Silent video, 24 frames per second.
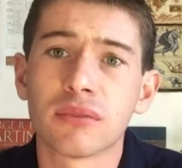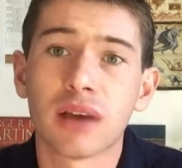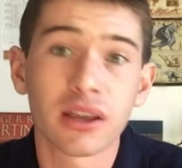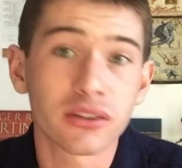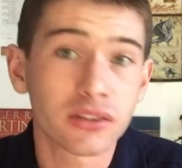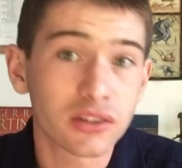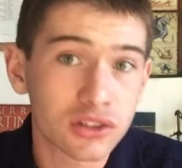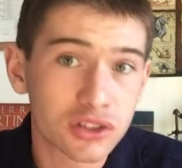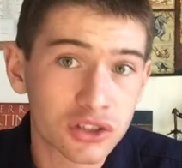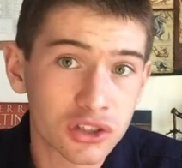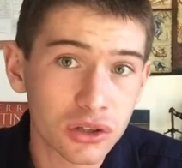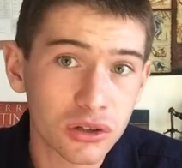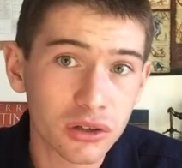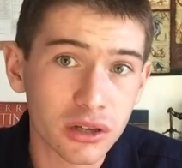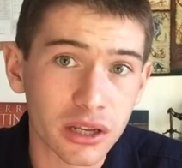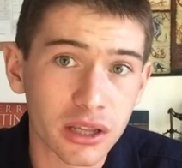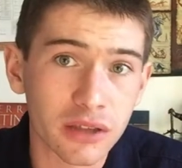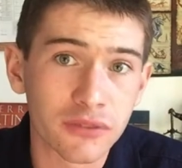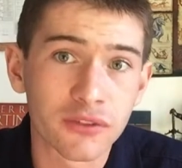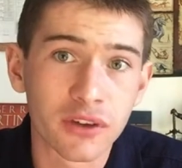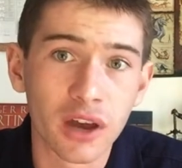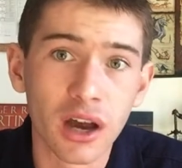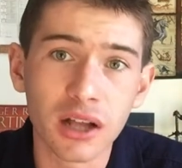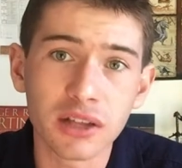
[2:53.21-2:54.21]
as it should
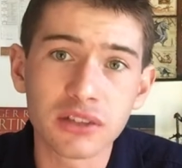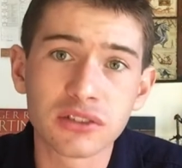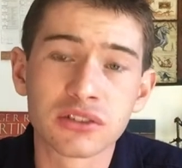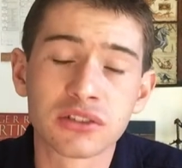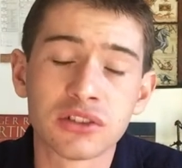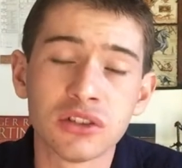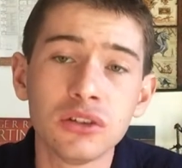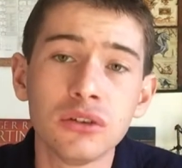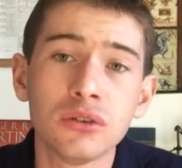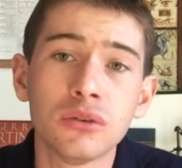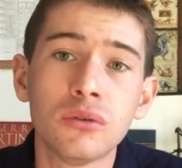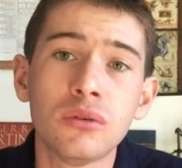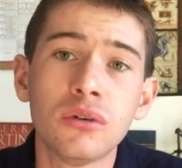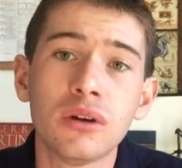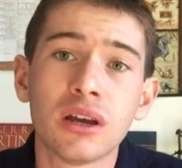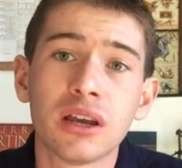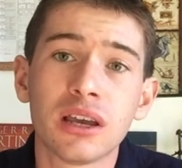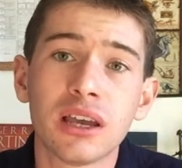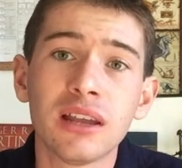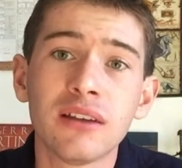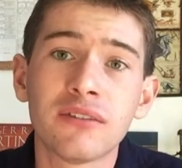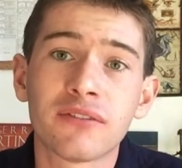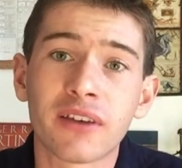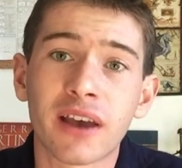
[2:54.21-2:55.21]
if gods do,
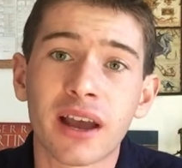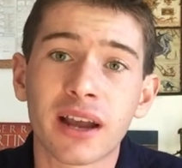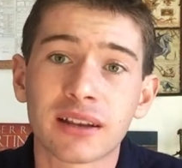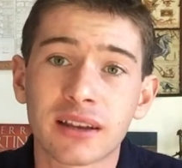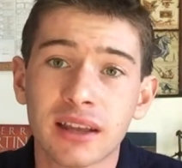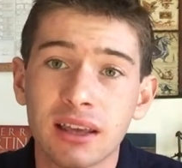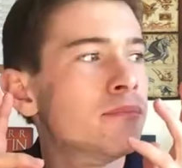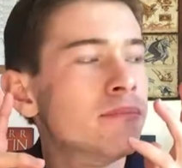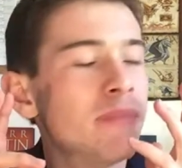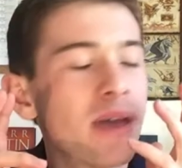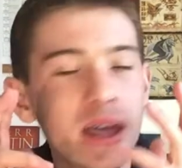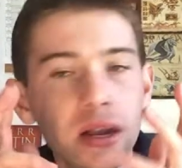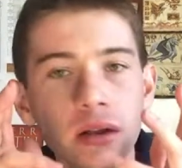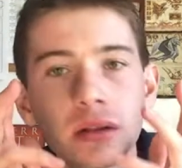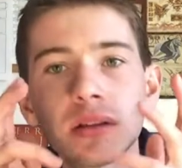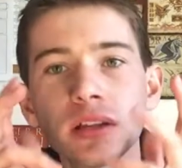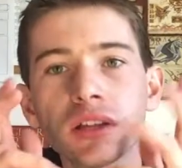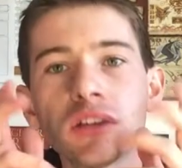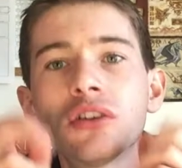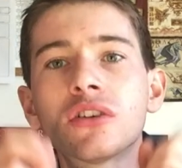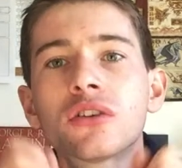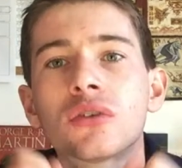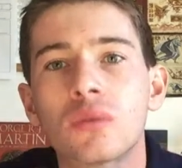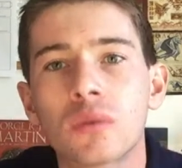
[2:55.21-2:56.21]
in fact, meddle
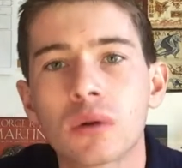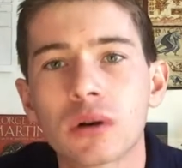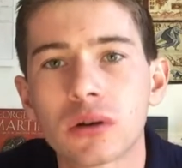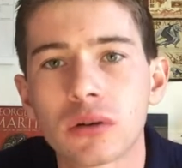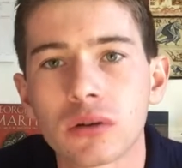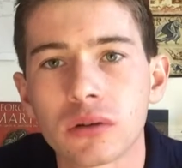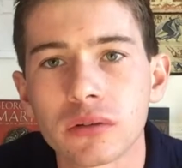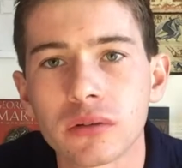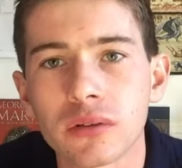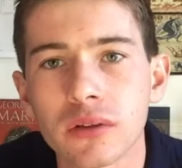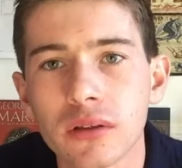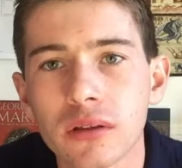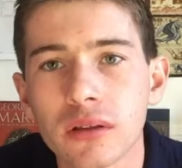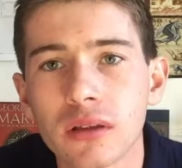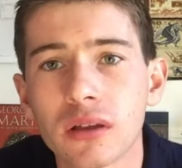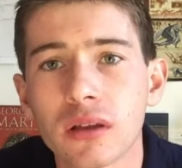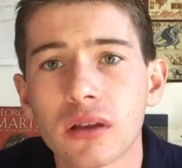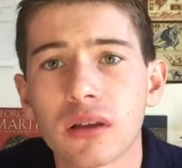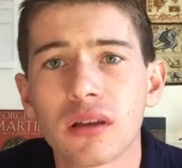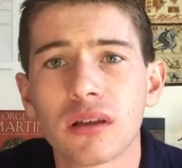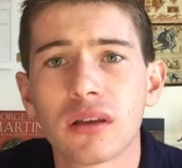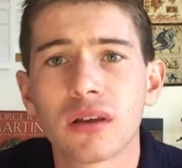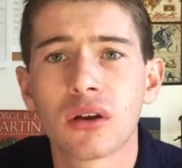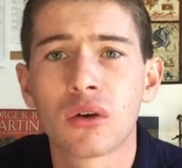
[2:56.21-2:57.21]
in your world
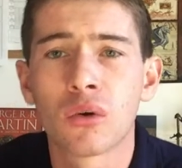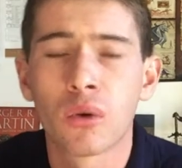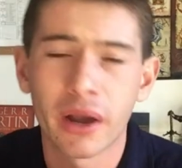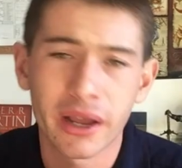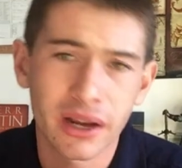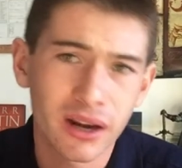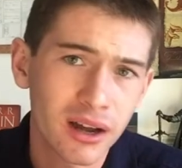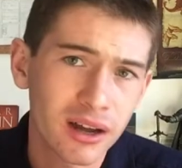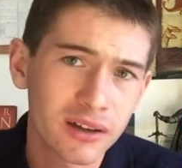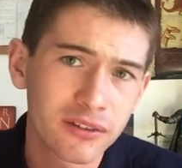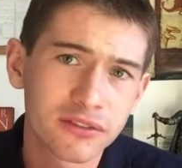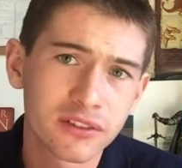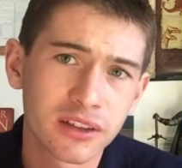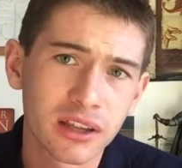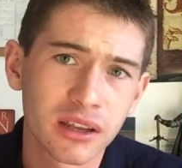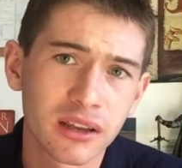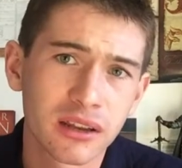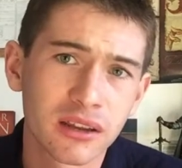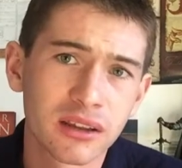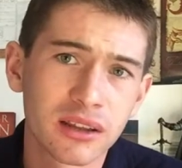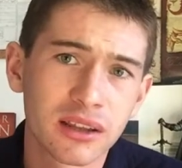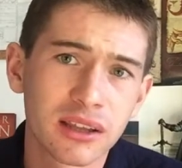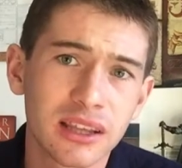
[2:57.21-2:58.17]
quite often,